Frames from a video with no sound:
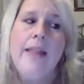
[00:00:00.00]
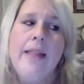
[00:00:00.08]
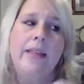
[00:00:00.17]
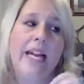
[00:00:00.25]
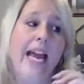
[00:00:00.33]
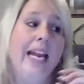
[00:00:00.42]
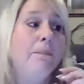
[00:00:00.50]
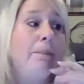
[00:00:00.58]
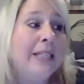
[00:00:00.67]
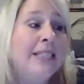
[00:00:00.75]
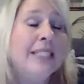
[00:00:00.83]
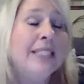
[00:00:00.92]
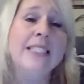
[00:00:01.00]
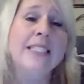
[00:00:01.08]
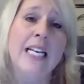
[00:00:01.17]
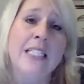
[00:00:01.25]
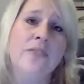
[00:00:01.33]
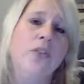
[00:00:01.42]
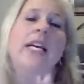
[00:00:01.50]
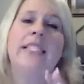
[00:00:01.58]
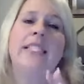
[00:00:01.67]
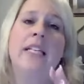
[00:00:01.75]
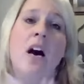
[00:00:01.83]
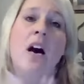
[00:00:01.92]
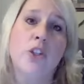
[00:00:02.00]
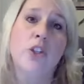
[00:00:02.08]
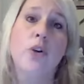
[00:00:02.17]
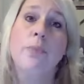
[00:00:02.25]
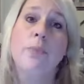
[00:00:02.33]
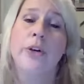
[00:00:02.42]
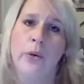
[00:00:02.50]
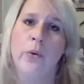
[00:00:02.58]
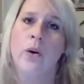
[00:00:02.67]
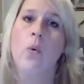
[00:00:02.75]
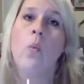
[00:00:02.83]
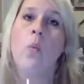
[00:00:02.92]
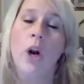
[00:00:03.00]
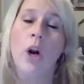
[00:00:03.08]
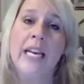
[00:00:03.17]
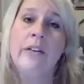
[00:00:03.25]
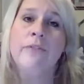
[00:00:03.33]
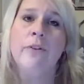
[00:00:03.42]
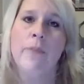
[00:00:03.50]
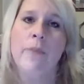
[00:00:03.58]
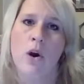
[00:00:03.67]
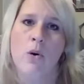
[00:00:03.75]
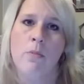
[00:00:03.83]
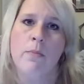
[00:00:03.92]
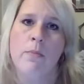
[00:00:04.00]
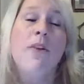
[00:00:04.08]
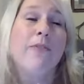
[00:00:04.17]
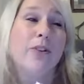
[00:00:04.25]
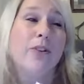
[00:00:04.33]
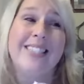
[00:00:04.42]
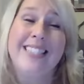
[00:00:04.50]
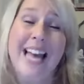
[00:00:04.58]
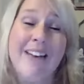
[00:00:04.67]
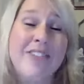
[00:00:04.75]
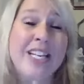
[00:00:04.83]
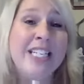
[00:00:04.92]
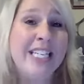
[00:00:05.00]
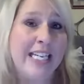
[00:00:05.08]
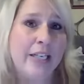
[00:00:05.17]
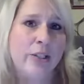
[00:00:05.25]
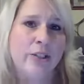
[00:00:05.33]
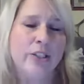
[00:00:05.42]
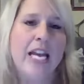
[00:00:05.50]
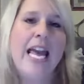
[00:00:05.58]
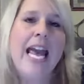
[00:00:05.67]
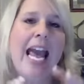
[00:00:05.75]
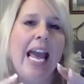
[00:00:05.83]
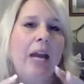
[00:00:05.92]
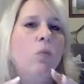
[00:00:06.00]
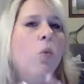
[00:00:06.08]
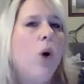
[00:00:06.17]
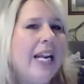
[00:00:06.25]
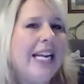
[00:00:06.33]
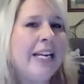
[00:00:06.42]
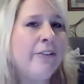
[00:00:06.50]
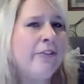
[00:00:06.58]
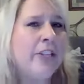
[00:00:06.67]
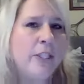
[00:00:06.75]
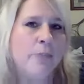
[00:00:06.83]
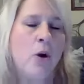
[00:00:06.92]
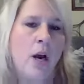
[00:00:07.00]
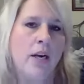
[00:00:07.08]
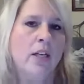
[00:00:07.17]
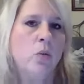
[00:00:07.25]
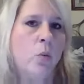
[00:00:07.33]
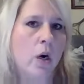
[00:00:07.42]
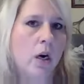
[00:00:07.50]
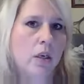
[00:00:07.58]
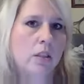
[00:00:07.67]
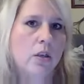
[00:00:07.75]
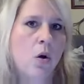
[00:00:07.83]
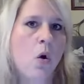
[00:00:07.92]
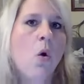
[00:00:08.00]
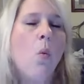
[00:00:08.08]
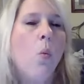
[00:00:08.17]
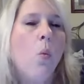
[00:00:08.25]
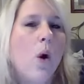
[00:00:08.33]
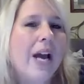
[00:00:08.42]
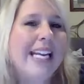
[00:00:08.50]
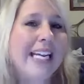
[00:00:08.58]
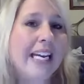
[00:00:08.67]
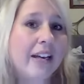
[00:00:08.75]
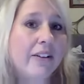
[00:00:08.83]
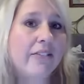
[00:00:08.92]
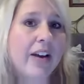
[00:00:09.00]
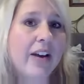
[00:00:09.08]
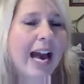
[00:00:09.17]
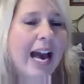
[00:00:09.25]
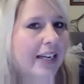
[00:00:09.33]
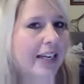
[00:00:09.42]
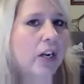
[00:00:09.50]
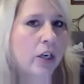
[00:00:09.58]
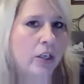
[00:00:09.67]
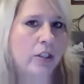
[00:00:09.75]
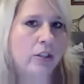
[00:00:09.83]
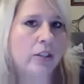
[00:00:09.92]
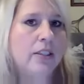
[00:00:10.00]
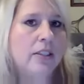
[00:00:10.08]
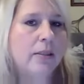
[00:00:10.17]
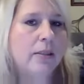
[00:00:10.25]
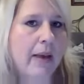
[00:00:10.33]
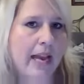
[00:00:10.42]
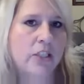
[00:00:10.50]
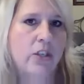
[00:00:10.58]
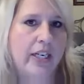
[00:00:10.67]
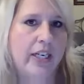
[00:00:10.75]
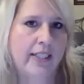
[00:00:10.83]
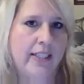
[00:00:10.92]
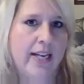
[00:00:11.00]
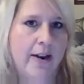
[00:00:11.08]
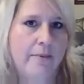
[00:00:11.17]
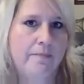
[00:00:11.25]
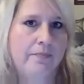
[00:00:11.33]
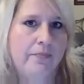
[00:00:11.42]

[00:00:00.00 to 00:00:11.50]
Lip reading: that I had been successful as an entrepreneur working from home for 7 years, and what if this product worked? What if I could earn some extra income?